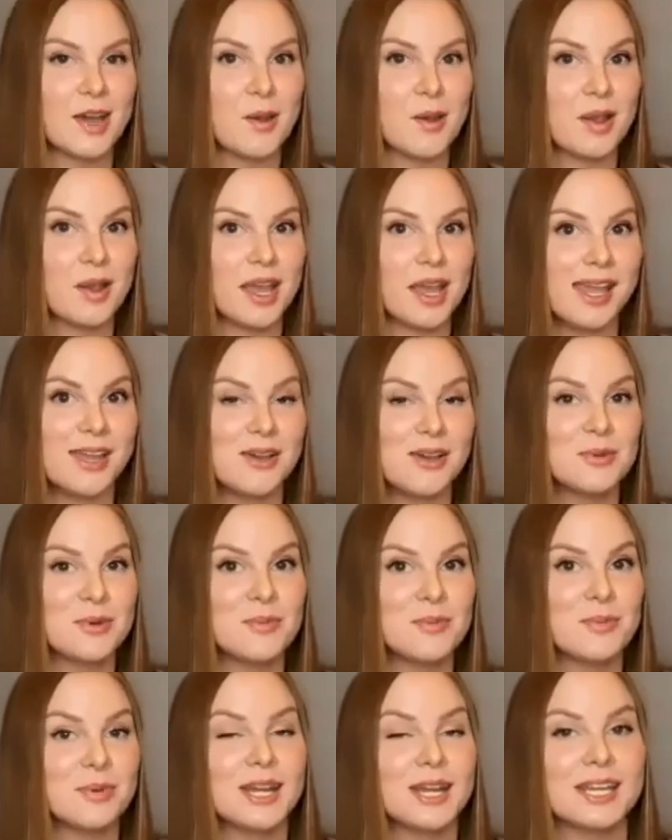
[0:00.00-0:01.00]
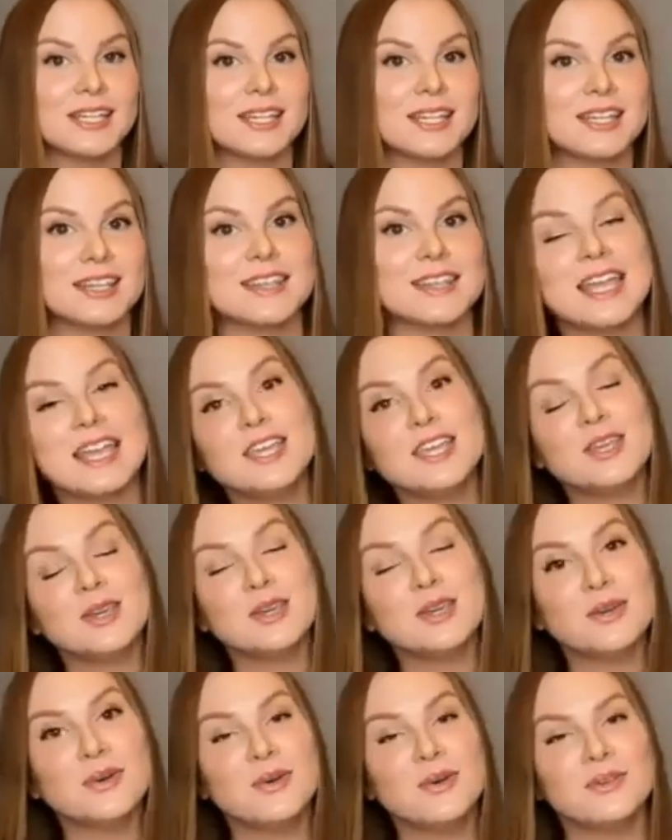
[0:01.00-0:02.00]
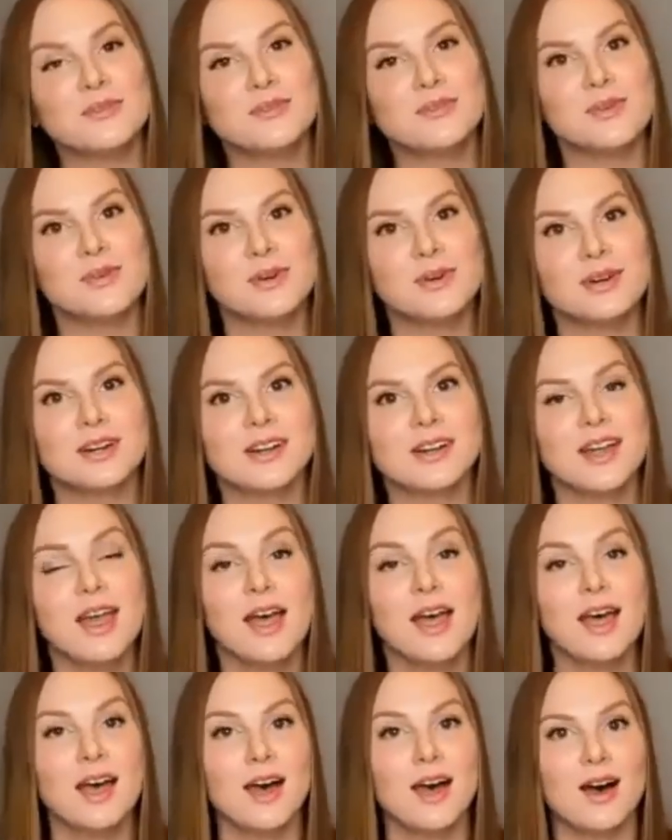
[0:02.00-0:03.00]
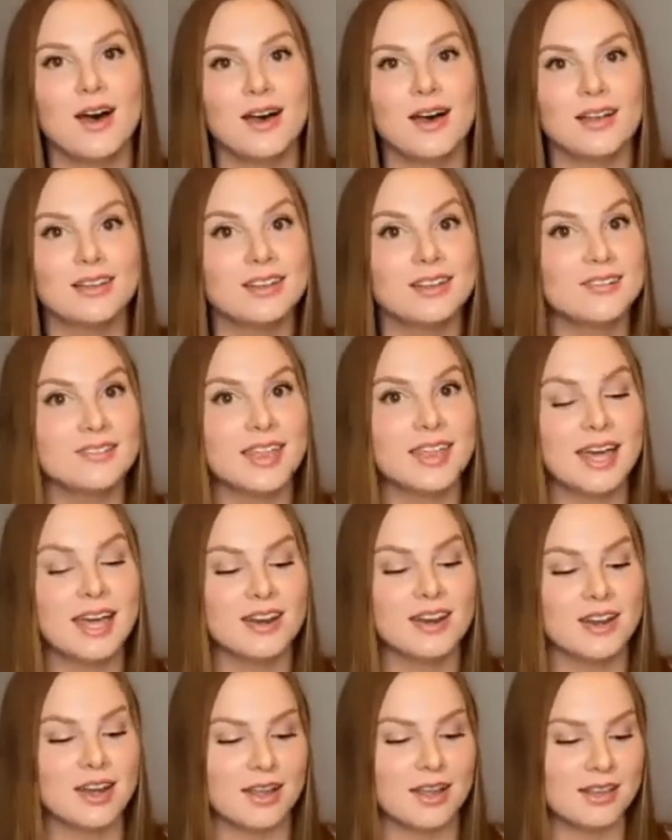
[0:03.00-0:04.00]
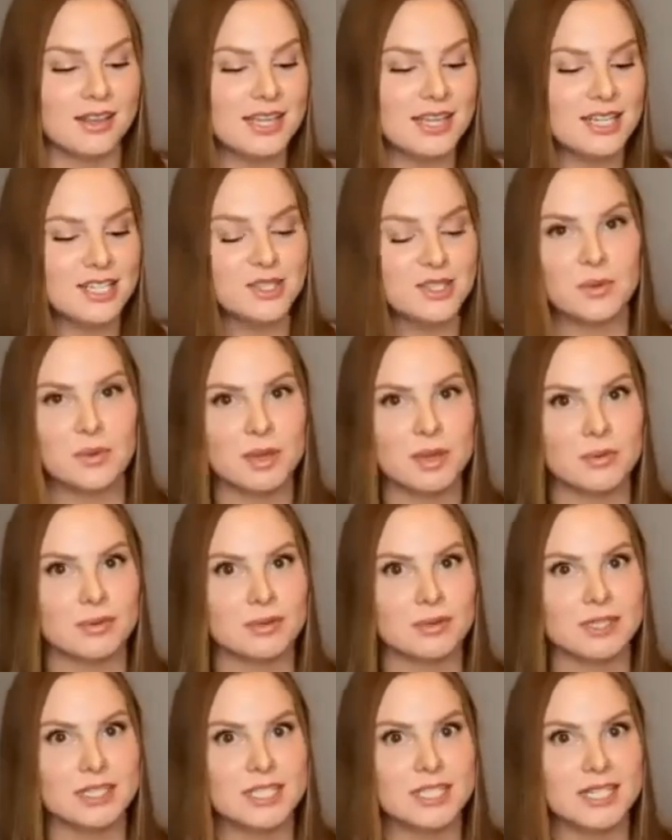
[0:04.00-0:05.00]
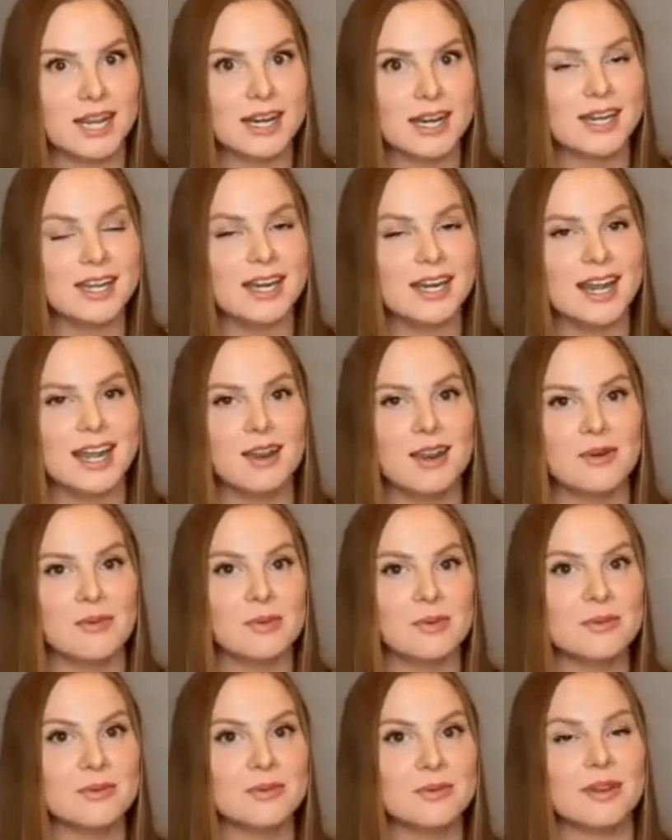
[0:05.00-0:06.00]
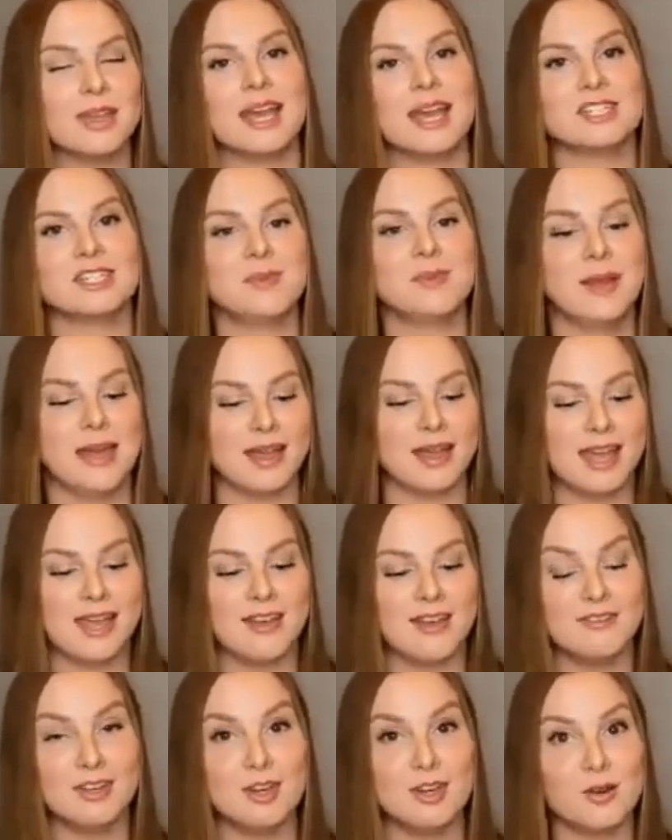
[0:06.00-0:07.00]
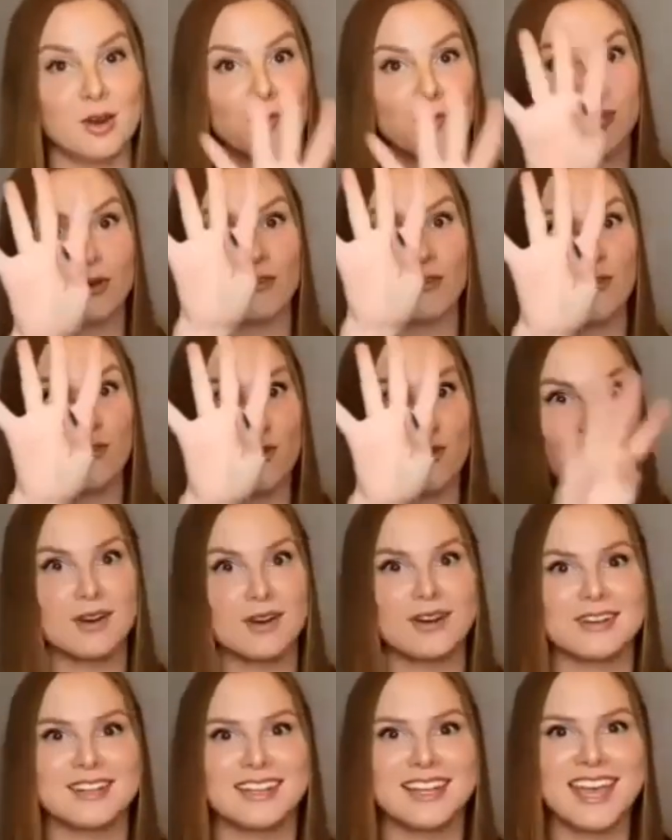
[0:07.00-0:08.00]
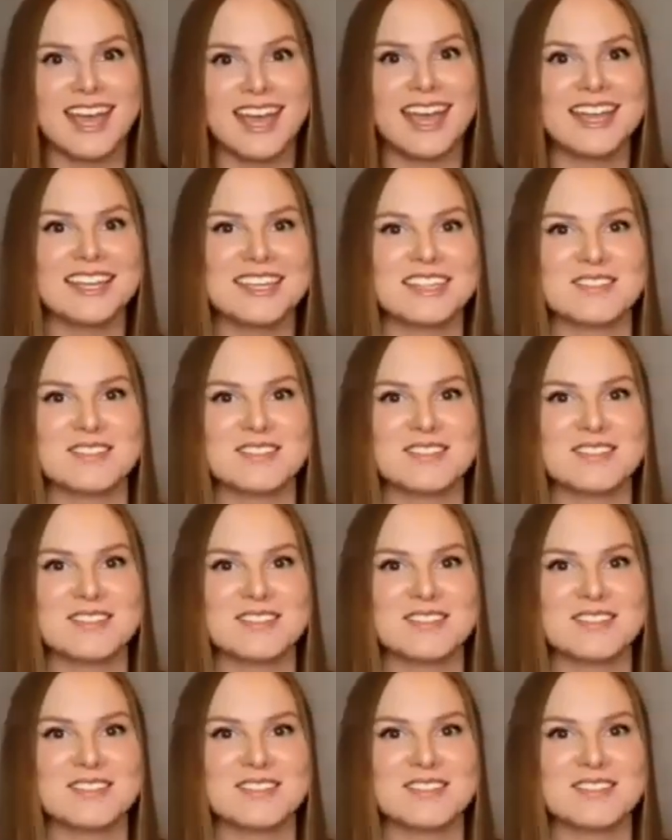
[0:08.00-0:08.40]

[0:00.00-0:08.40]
Okay. Well, Brandon, thank you for all of that knowledge. We appreciate it, and we will catch you back at video number 4. Okay.